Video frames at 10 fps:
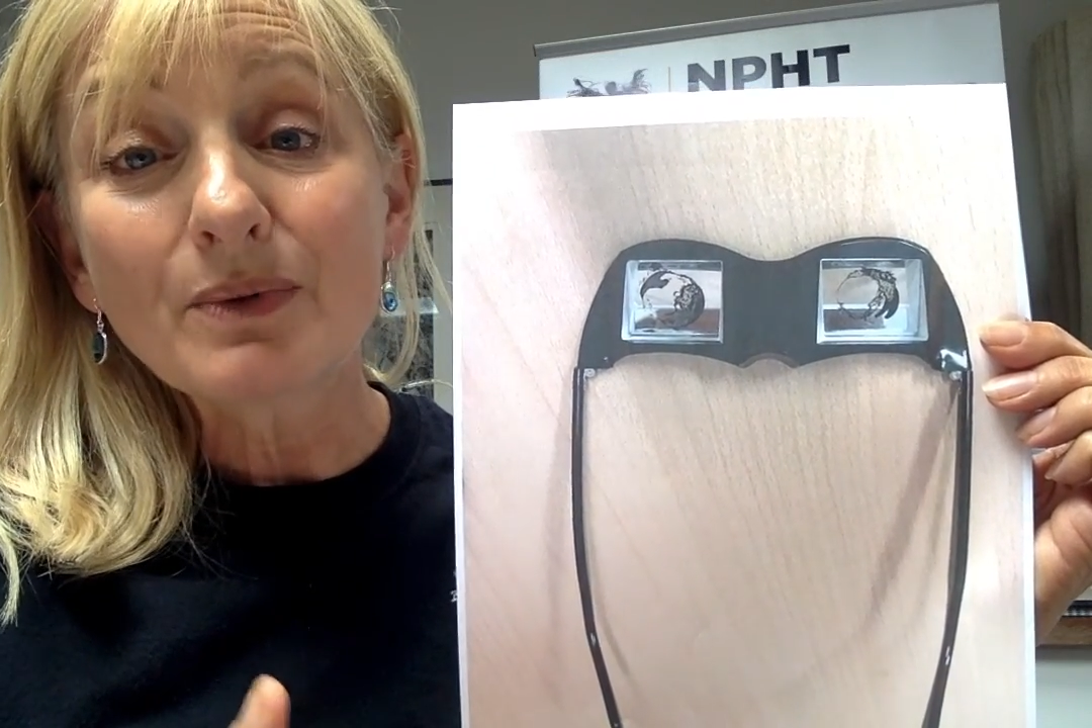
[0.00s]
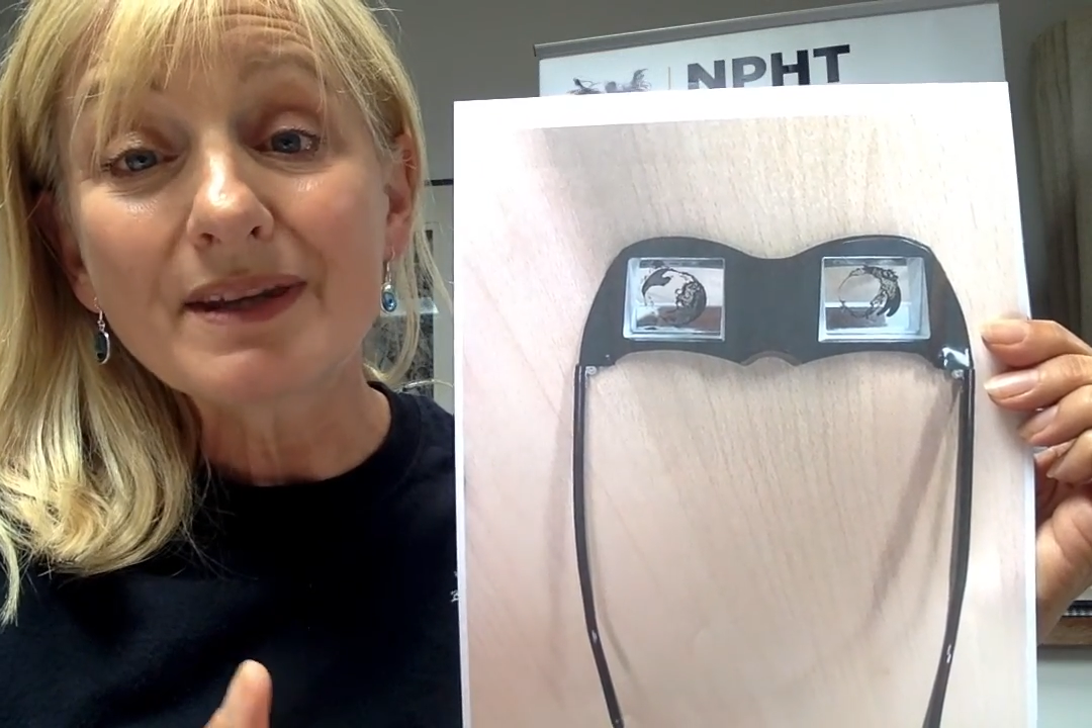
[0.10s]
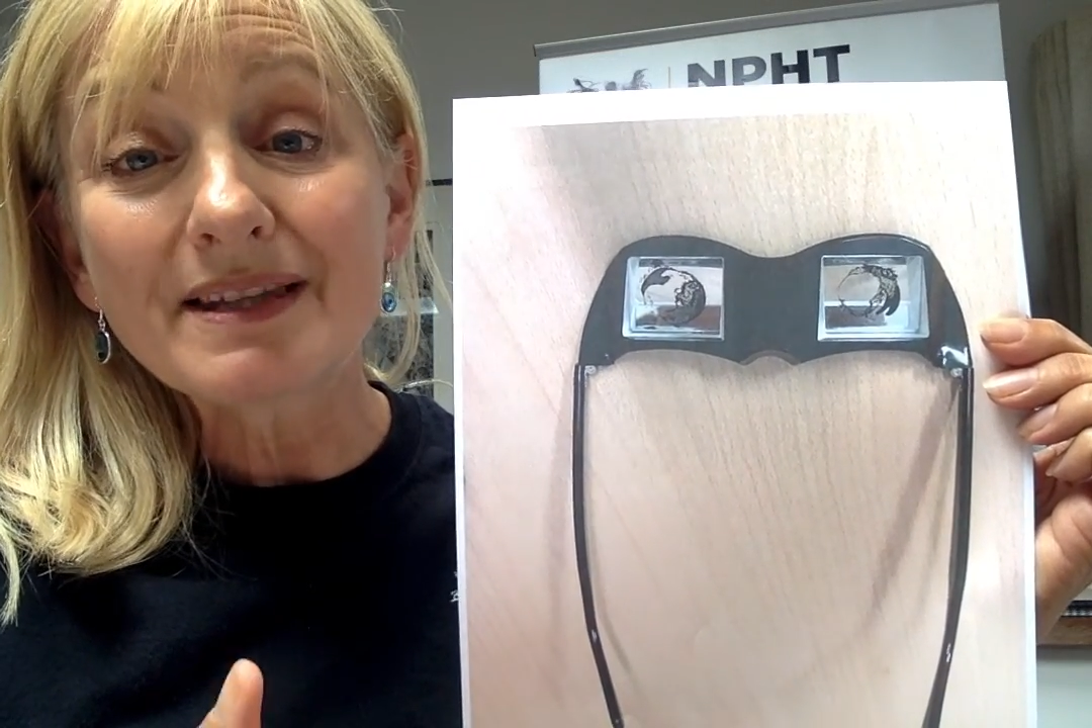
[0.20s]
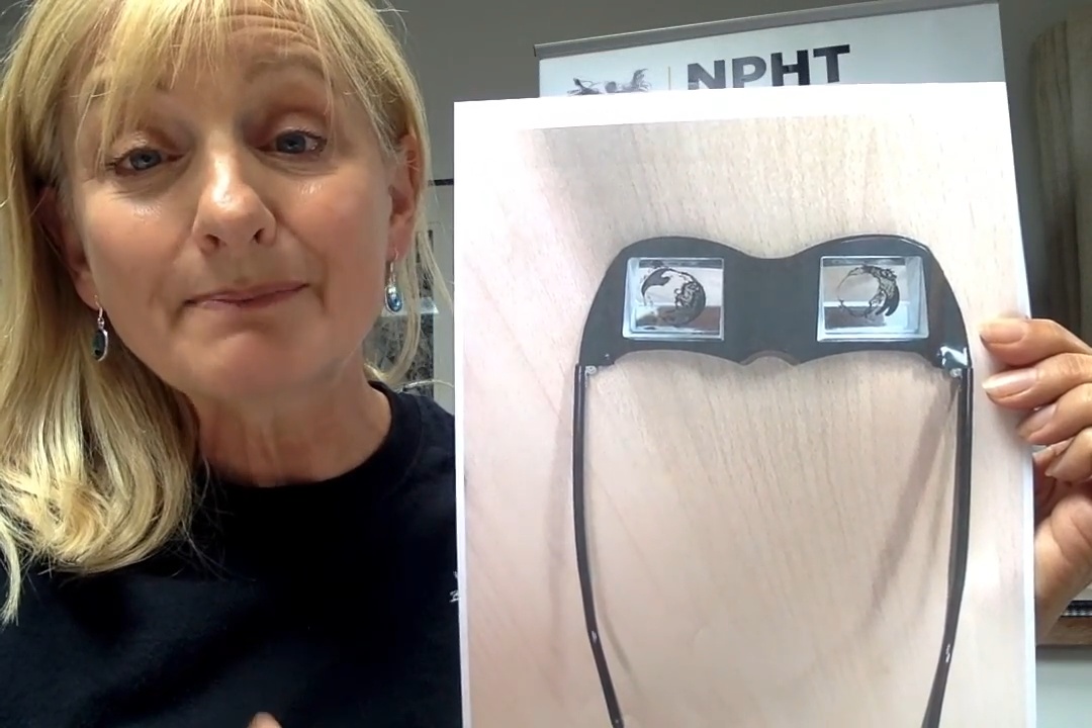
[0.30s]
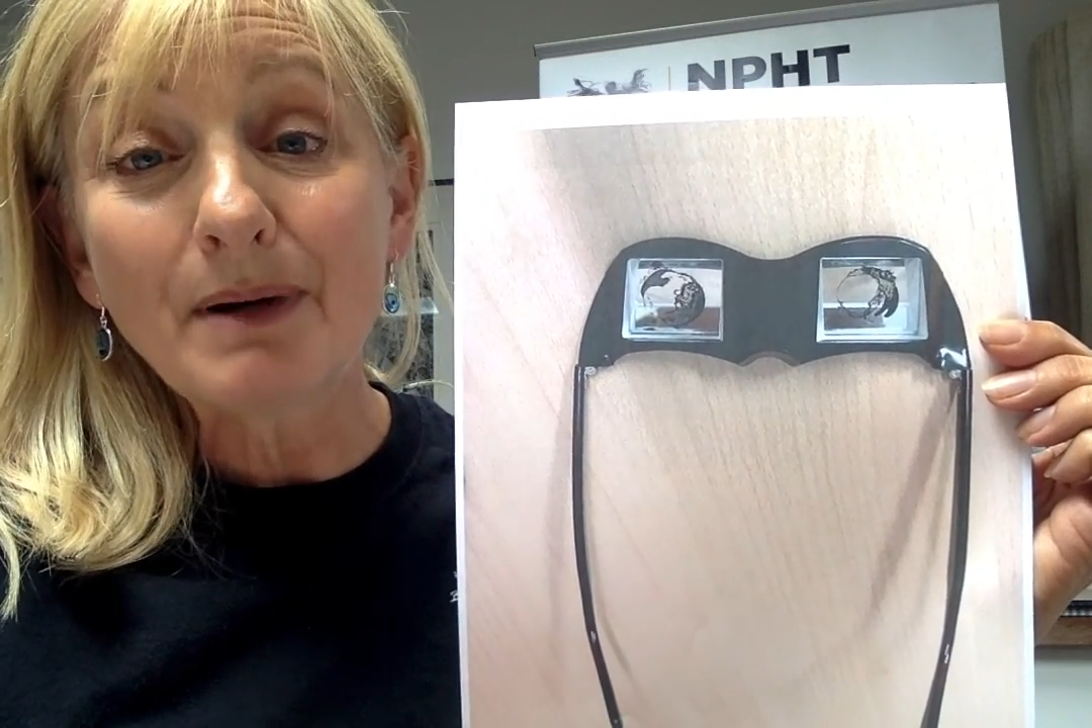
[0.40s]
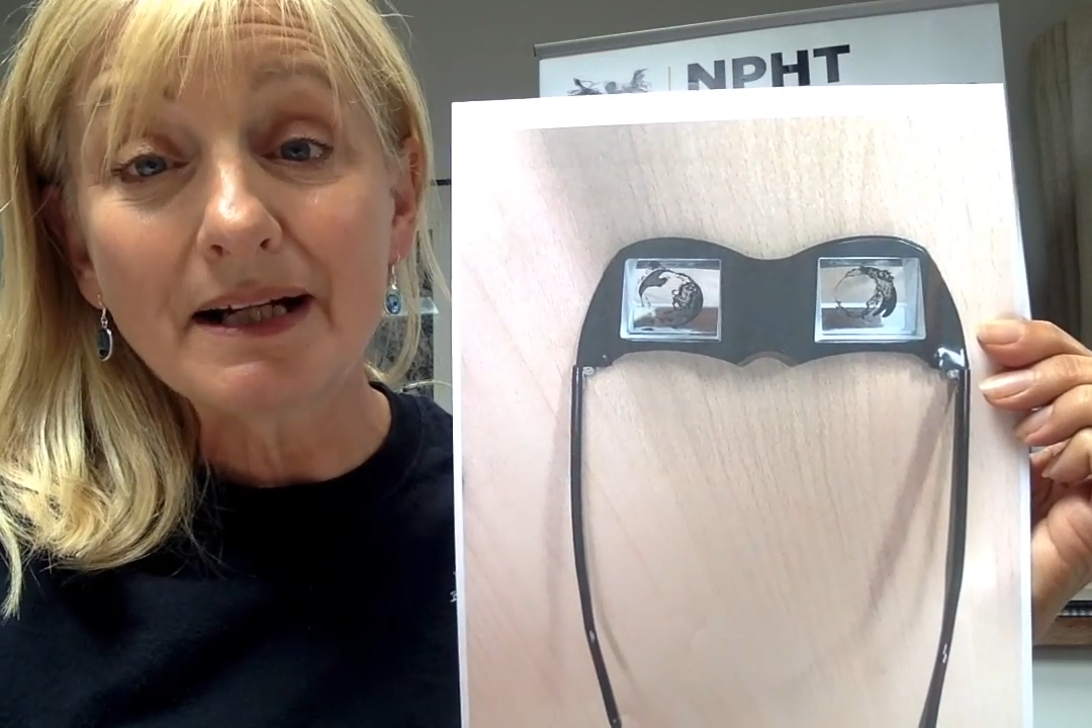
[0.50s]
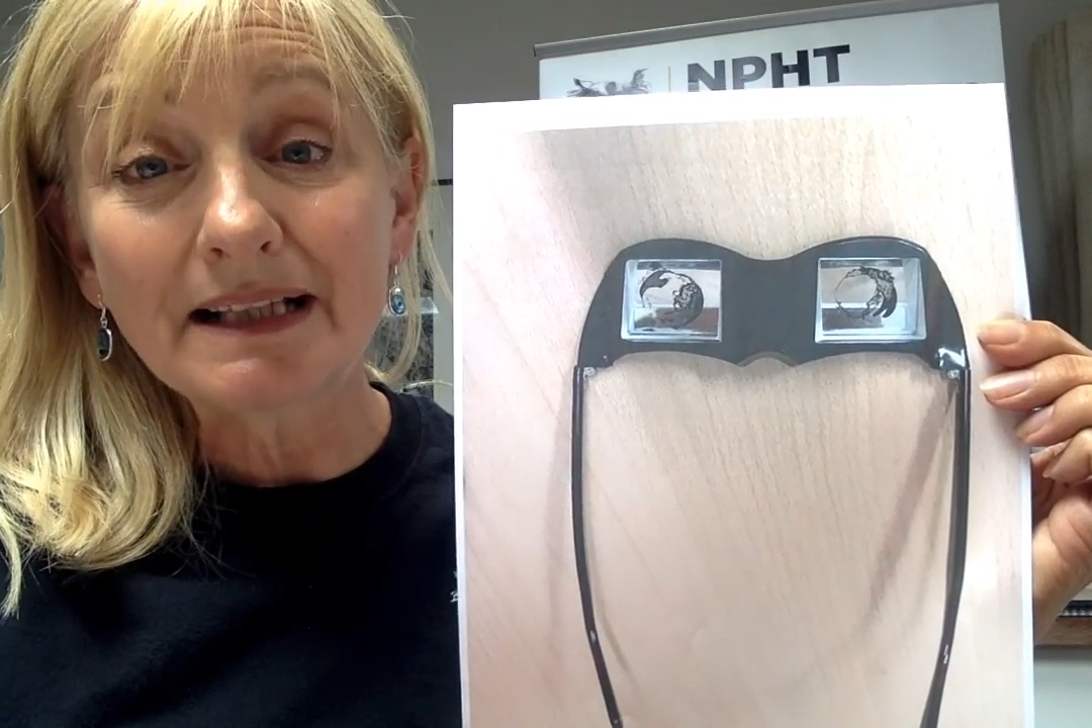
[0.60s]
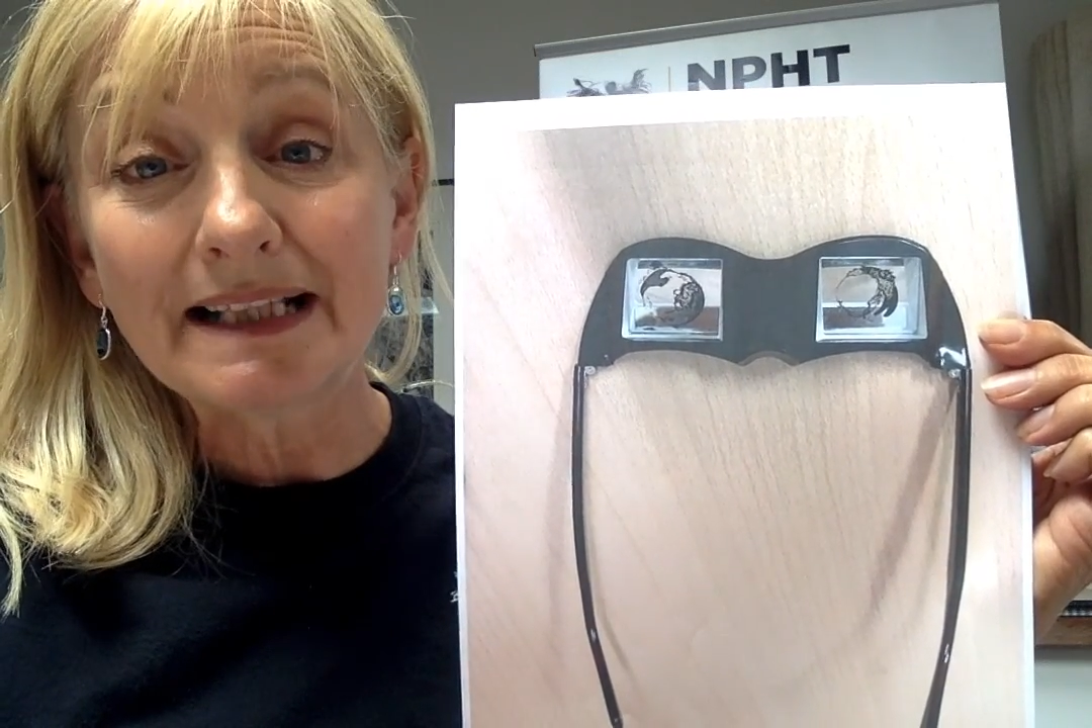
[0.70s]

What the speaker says: with spinal